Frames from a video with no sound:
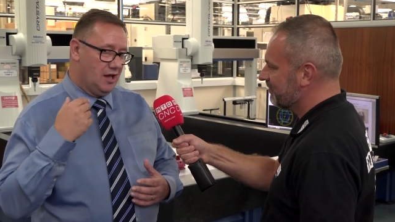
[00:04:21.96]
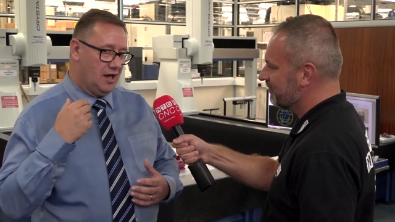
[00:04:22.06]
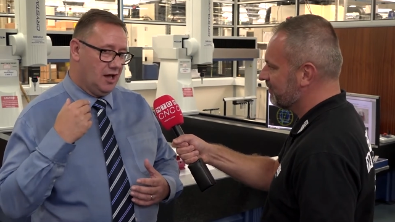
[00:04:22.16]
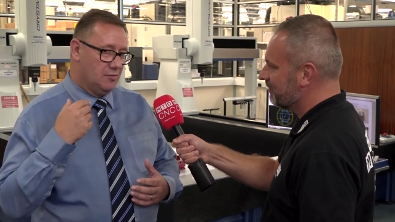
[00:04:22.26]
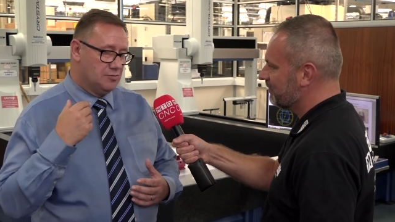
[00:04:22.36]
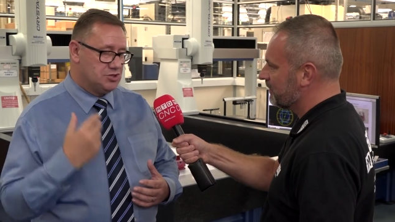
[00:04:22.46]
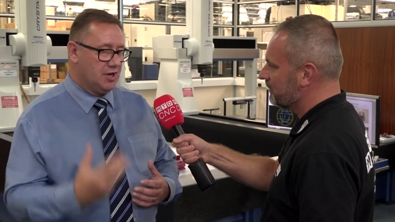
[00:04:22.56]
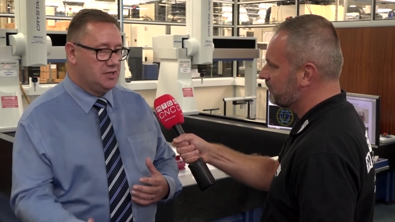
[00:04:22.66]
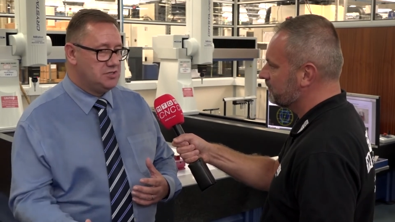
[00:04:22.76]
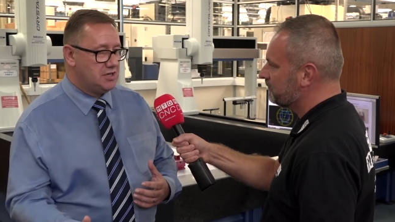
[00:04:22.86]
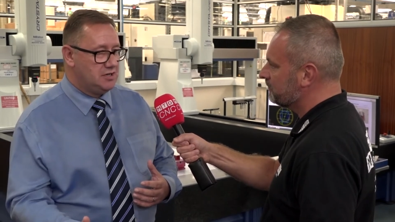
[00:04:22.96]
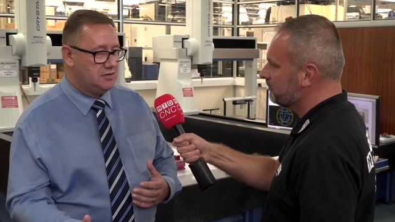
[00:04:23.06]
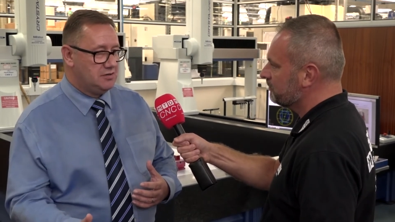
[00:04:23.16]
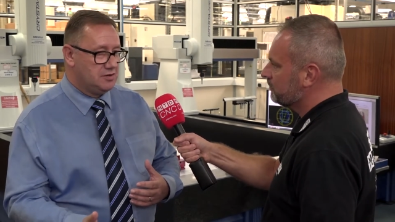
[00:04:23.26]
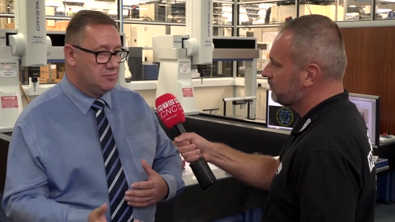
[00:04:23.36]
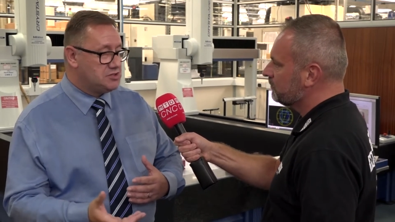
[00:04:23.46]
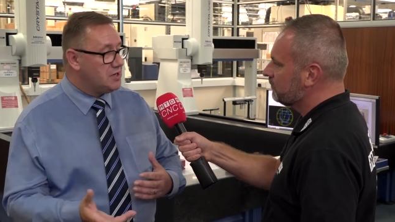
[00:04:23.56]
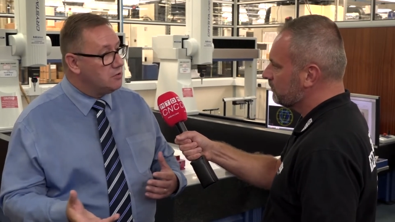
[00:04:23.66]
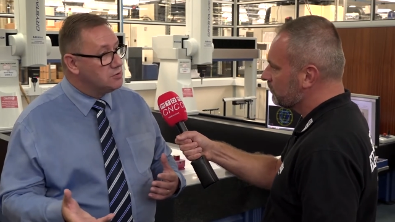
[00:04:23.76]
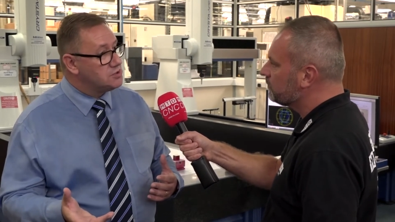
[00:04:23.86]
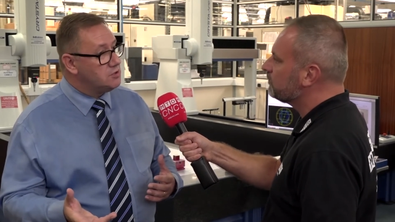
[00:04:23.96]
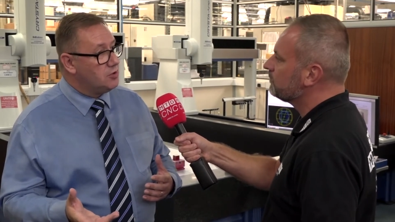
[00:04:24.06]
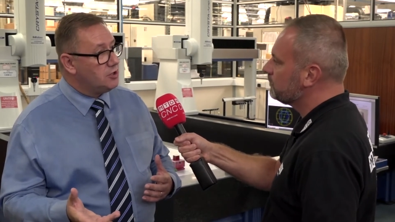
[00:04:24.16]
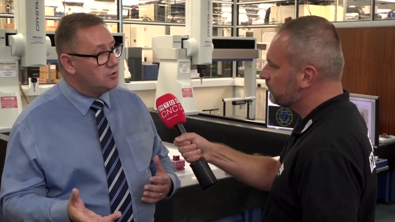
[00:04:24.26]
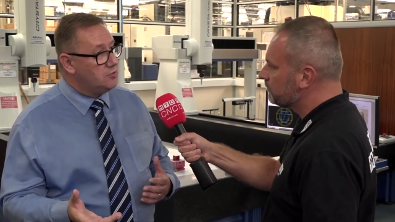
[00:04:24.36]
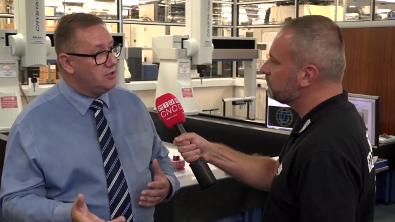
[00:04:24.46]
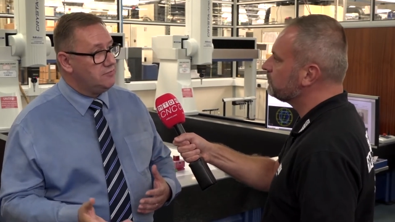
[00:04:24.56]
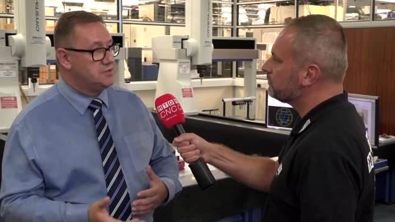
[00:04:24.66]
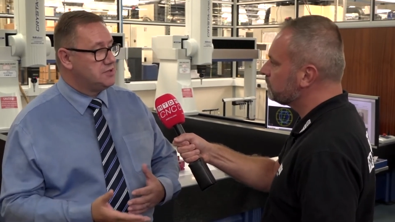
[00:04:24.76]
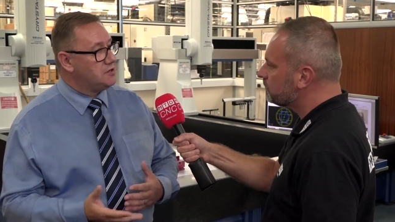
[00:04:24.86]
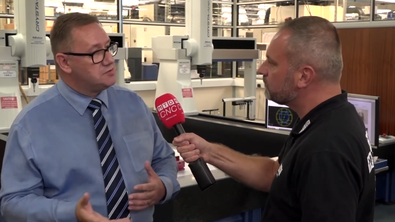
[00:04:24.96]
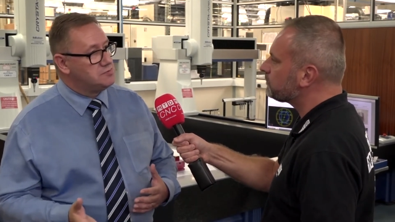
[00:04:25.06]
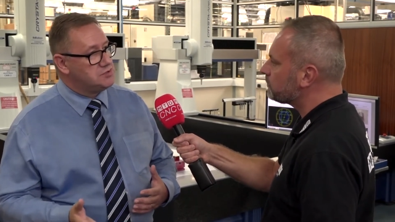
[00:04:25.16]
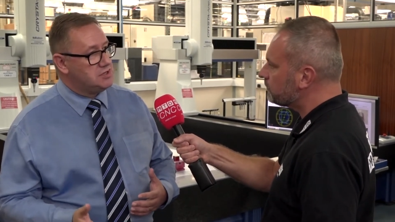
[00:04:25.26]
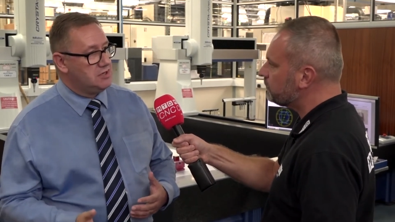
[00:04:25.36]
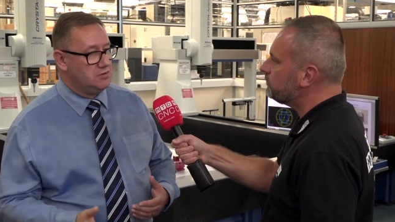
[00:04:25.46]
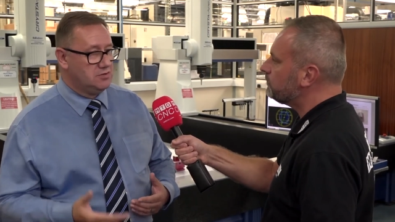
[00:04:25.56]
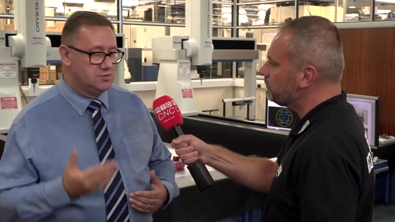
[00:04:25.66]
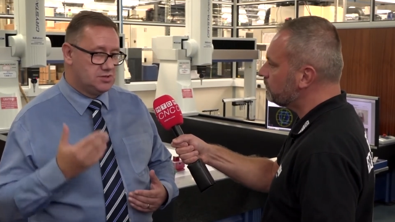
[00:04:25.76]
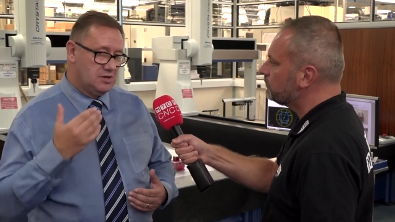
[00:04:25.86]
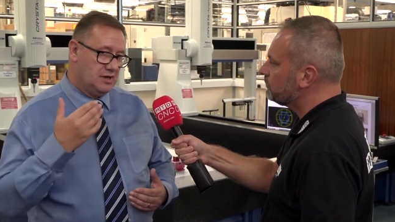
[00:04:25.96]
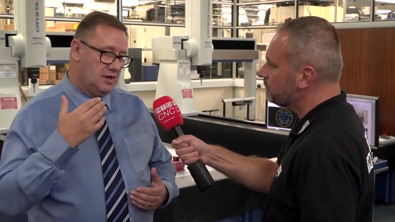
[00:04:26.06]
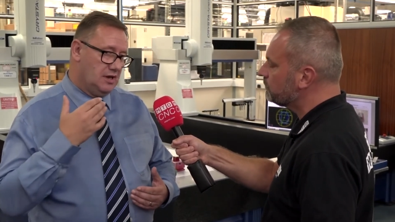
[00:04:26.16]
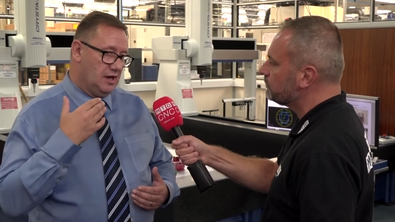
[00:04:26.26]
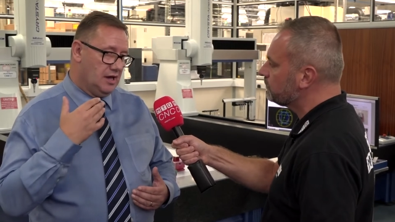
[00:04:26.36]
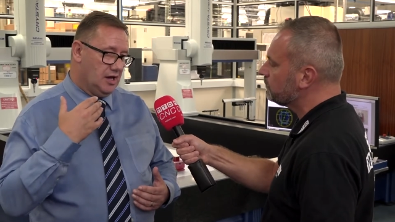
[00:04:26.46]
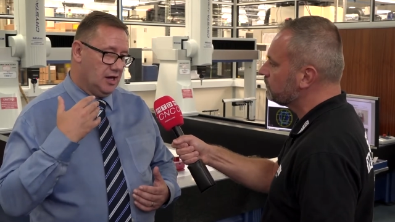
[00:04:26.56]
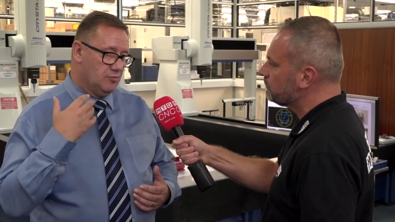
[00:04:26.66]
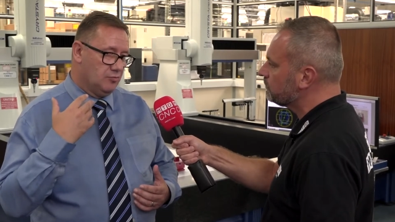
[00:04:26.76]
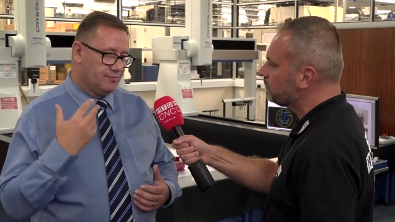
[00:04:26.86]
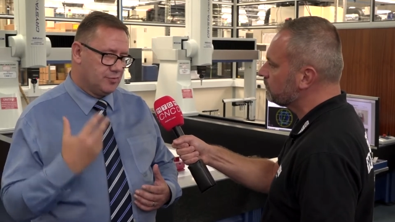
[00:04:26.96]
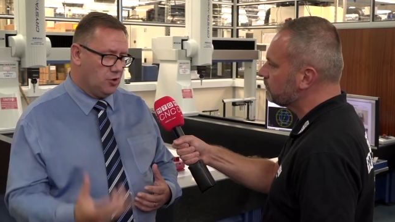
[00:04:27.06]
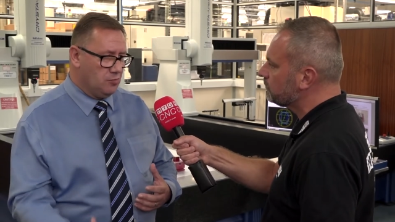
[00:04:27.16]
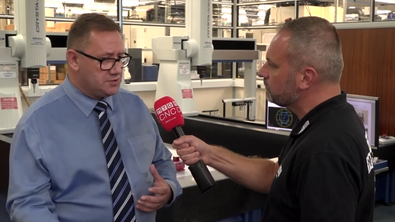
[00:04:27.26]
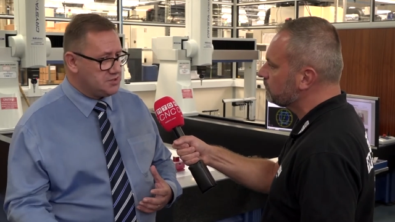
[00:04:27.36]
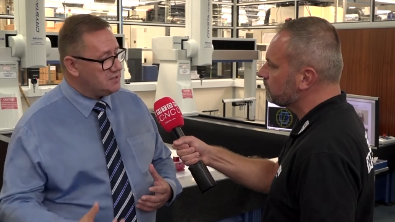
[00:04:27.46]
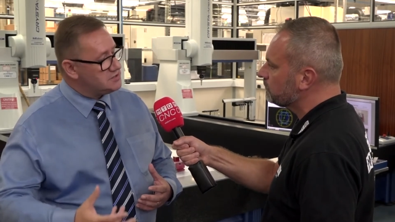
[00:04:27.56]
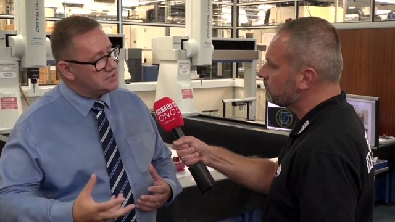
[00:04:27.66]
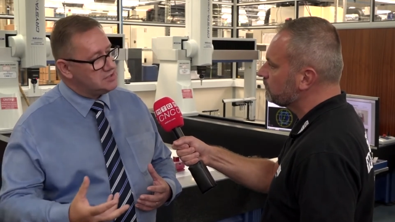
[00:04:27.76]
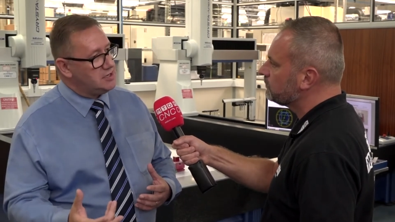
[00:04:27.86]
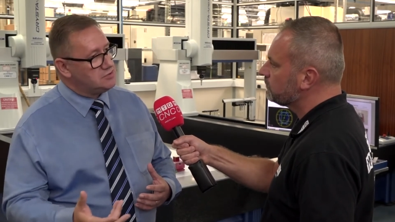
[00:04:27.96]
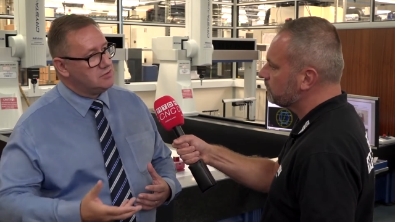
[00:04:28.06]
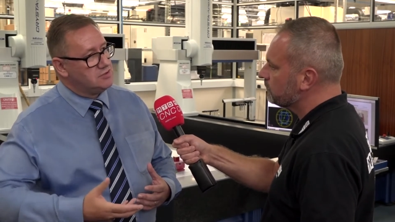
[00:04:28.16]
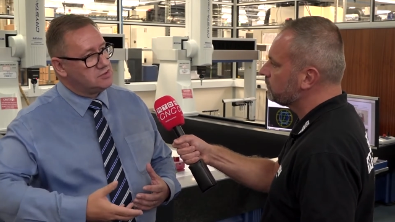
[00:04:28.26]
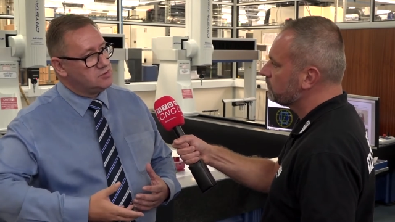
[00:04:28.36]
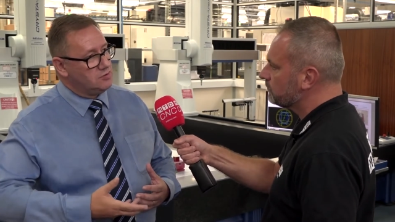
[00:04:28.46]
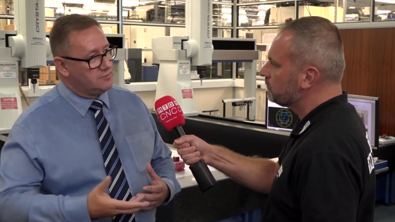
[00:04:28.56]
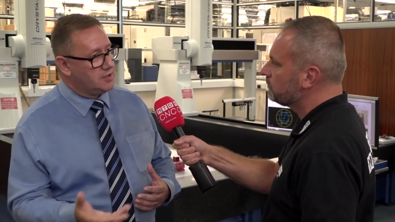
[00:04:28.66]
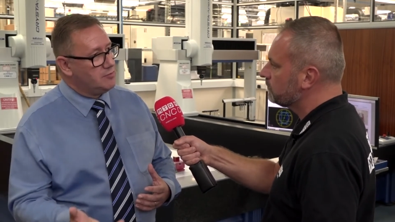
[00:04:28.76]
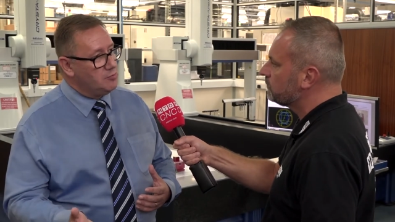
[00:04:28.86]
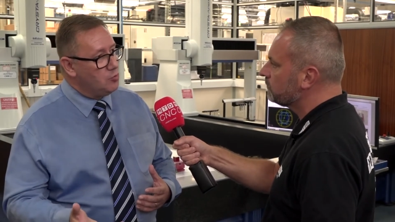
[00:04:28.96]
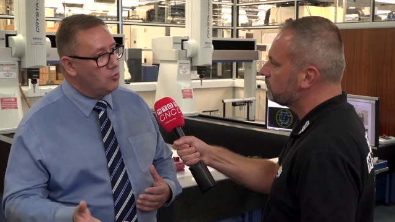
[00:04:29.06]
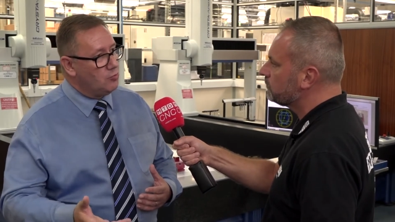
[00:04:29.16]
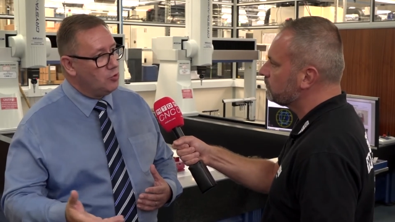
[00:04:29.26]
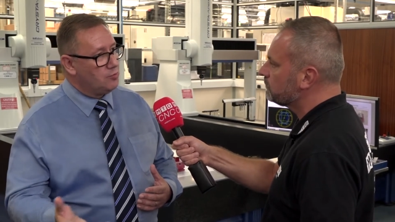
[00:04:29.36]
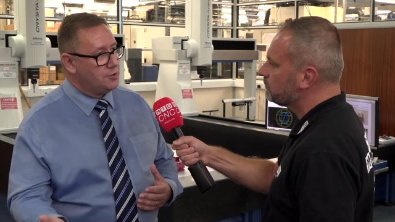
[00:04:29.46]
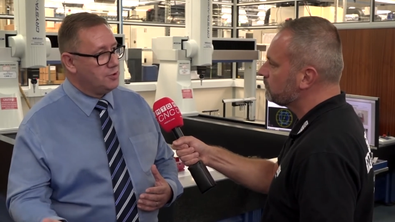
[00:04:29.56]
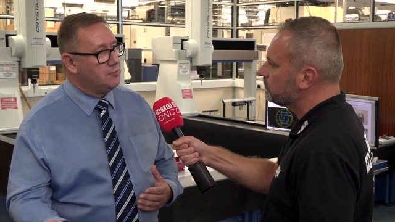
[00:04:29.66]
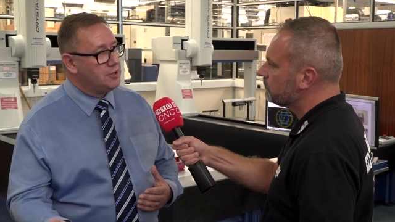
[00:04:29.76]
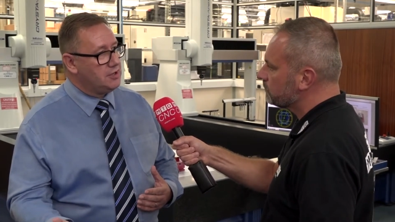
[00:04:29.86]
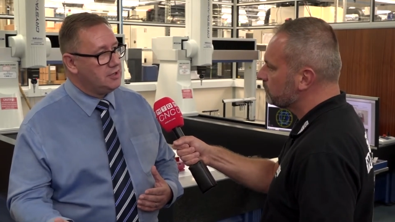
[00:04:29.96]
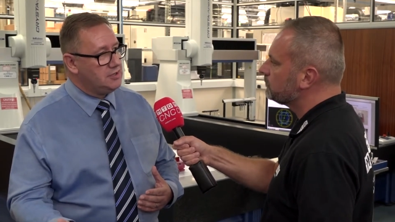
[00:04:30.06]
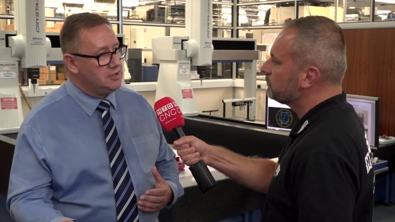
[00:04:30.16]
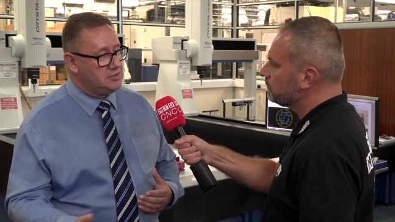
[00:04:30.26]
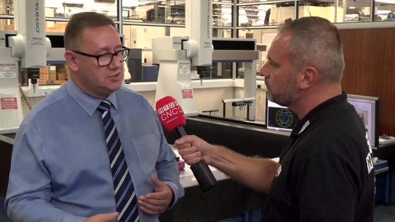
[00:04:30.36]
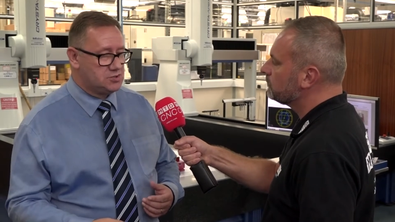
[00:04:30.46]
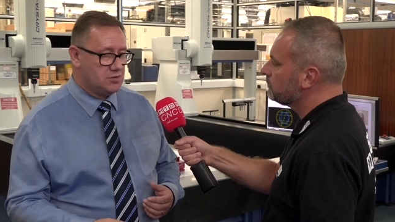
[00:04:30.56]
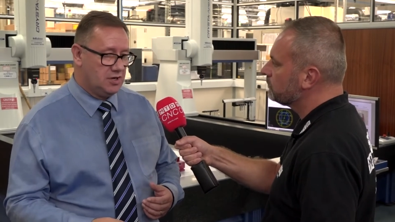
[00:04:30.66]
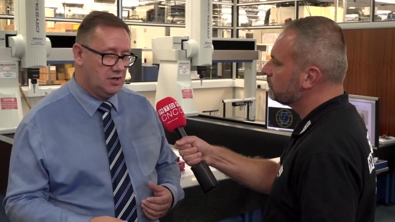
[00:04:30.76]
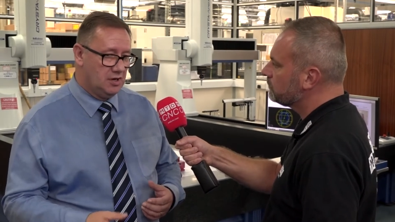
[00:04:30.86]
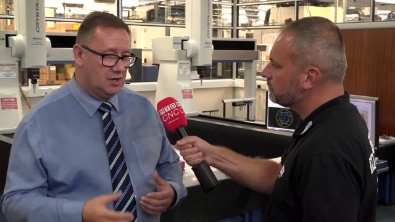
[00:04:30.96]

Speaker 1: um, changing the materials that you work with, the types of materials, um, composites, etc., sort of coming more and more predominant in the industry.